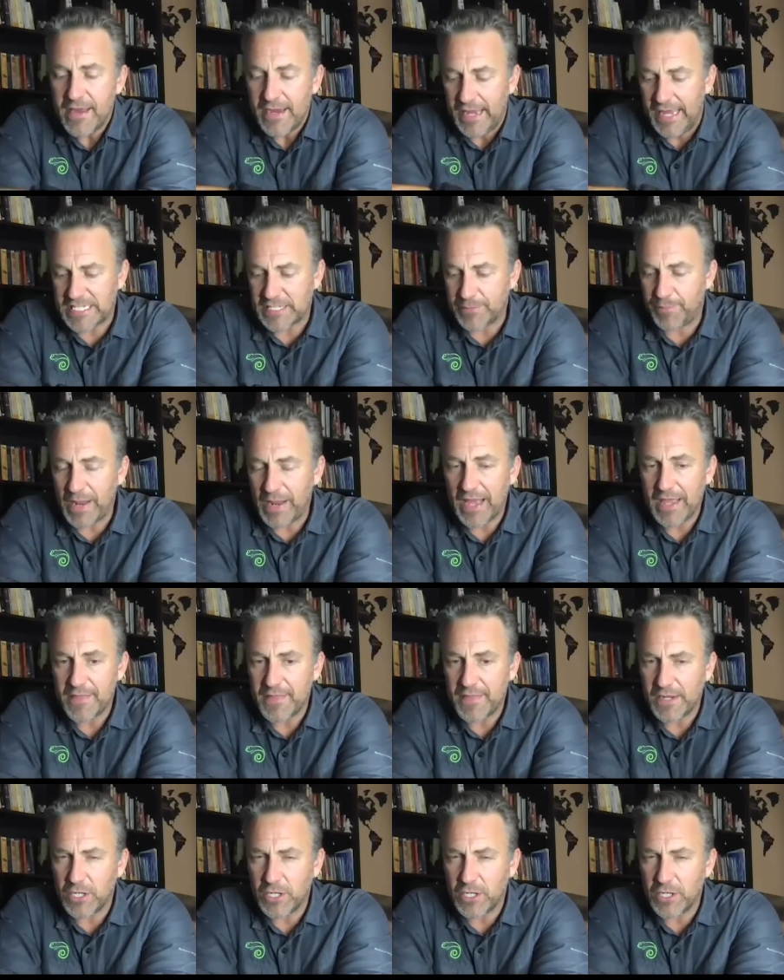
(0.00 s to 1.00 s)
It's a plugin
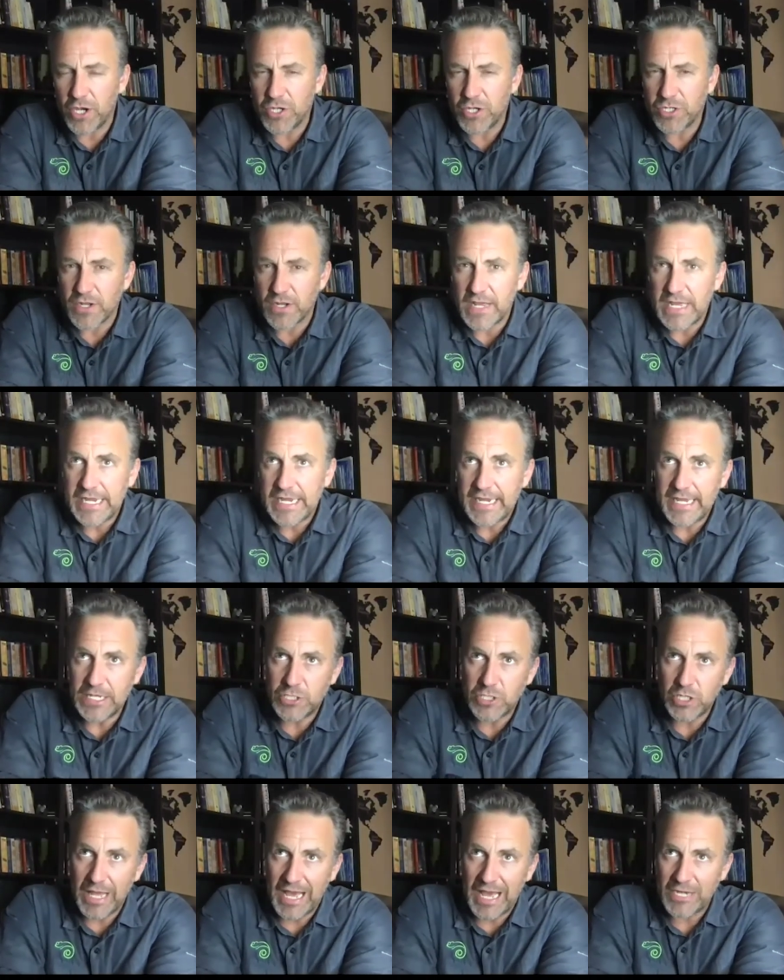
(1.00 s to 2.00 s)
that goes
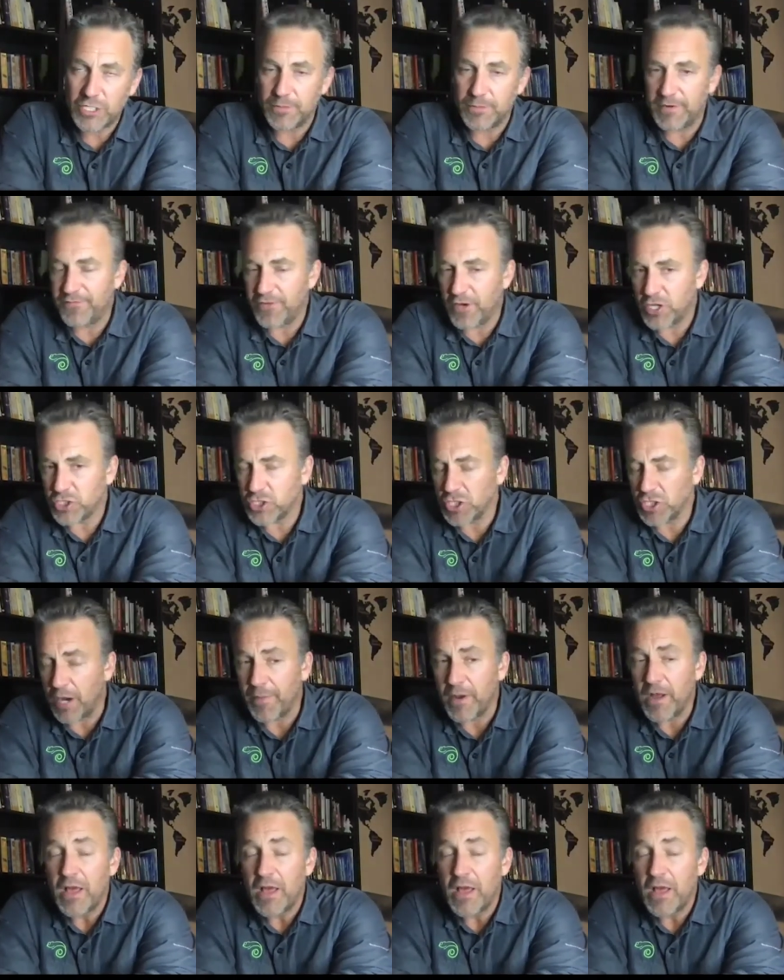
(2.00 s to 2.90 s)
into Lightroom and Photoshop,